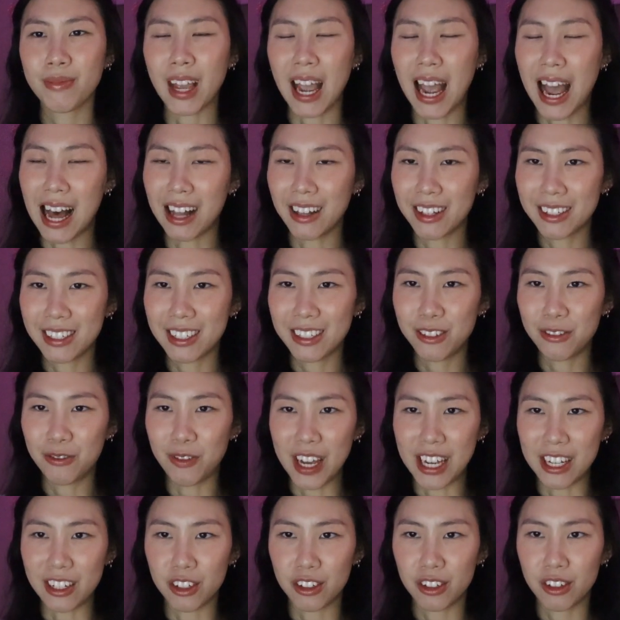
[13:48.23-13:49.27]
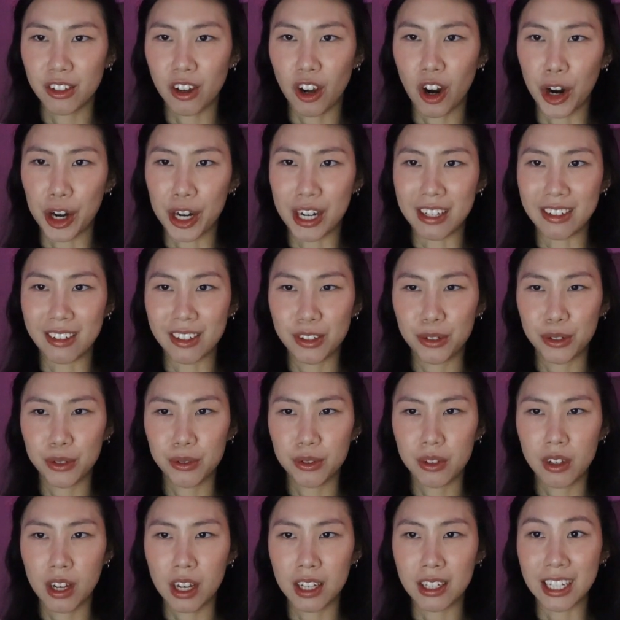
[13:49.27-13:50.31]
Alex's face hardens,
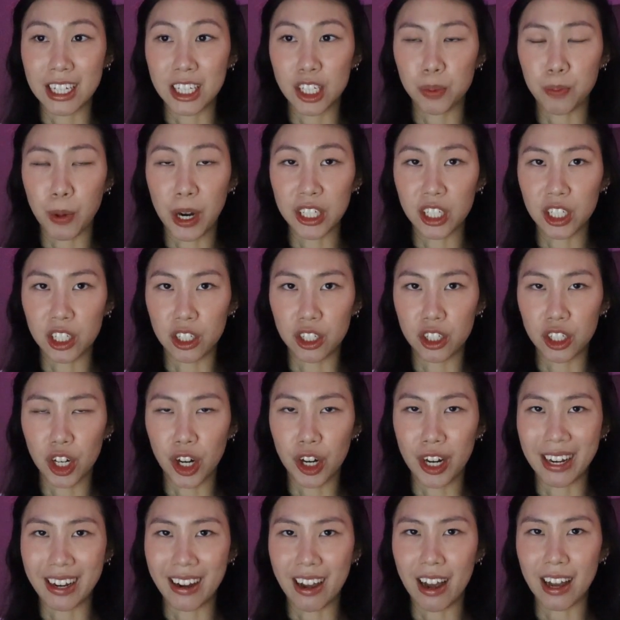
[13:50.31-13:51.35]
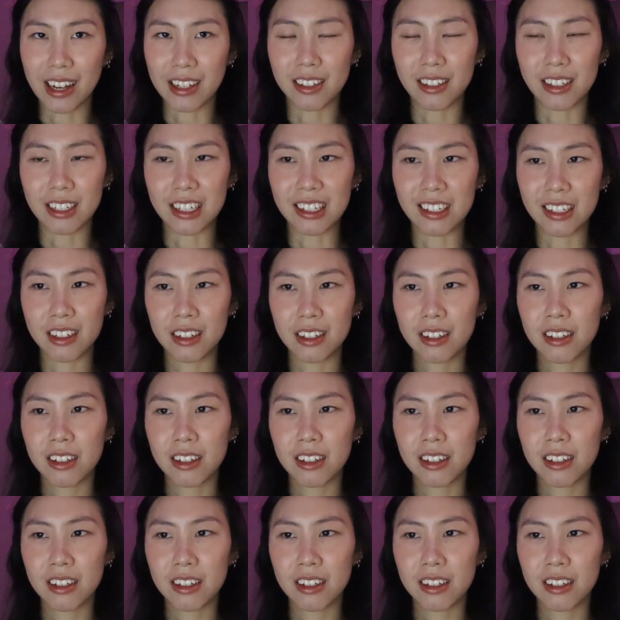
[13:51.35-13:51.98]
his expression turning icy.